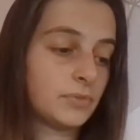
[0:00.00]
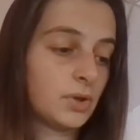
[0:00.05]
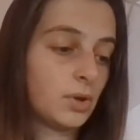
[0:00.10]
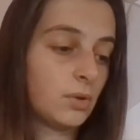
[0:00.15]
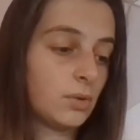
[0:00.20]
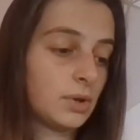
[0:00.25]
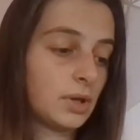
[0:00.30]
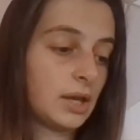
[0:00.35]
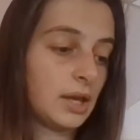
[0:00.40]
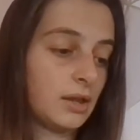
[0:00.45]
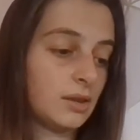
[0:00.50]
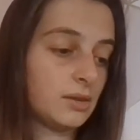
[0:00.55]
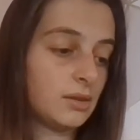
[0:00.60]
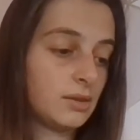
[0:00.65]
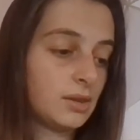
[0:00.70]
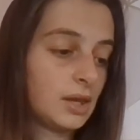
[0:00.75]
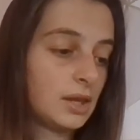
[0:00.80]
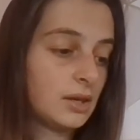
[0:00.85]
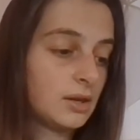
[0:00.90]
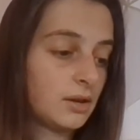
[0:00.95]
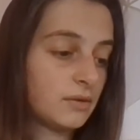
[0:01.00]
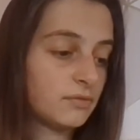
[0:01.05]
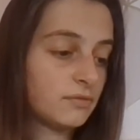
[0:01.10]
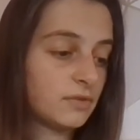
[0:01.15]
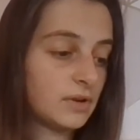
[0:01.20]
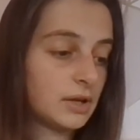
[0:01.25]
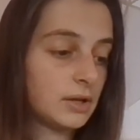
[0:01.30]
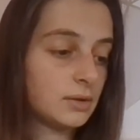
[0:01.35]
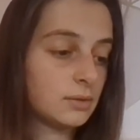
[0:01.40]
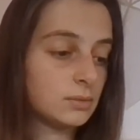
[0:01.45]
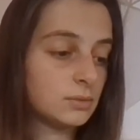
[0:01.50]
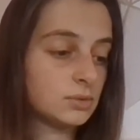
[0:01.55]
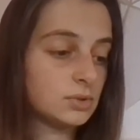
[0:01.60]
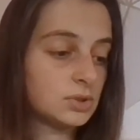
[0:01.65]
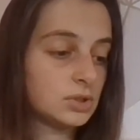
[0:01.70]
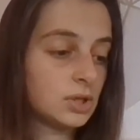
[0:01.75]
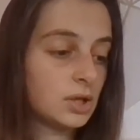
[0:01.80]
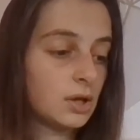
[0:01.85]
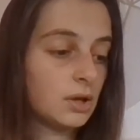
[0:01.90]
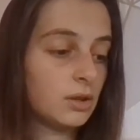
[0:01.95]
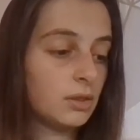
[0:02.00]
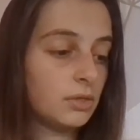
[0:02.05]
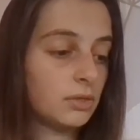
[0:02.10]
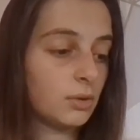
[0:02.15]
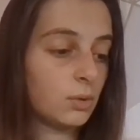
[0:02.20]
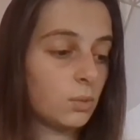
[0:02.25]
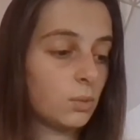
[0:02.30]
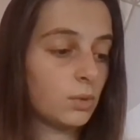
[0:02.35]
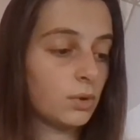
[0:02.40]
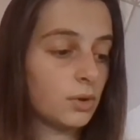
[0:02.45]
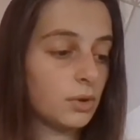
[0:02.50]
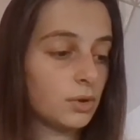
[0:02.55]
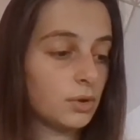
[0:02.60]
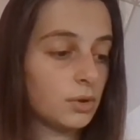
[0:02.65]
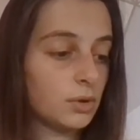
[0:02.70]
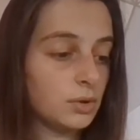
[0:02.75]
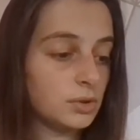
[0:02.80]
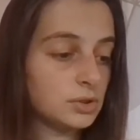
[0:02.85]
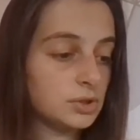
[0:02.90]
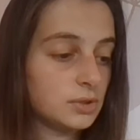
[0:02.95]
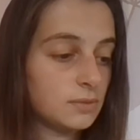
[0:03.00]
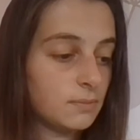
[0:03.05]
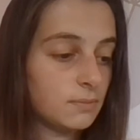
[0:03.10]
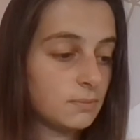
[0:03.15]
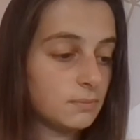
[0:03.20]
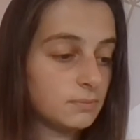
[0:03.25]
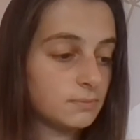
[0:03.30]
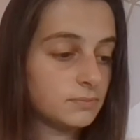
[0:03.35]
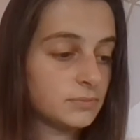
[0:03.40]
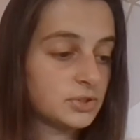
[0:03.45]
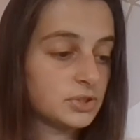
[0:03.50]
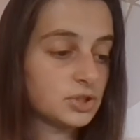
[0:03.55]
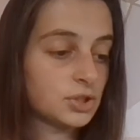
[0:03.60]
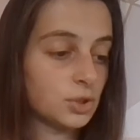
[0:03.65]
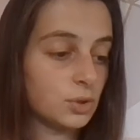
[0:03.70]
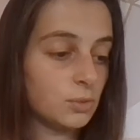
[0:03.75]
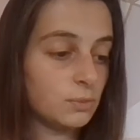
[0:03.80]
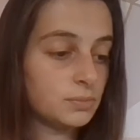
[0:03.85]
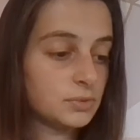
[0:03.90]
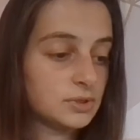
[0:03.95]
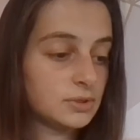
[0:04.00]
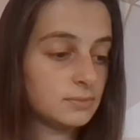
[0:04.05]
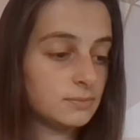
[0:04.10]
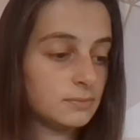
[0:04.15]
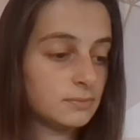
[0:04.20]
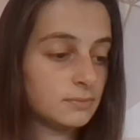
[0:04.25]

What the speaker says: Okay, then I found the word scooped.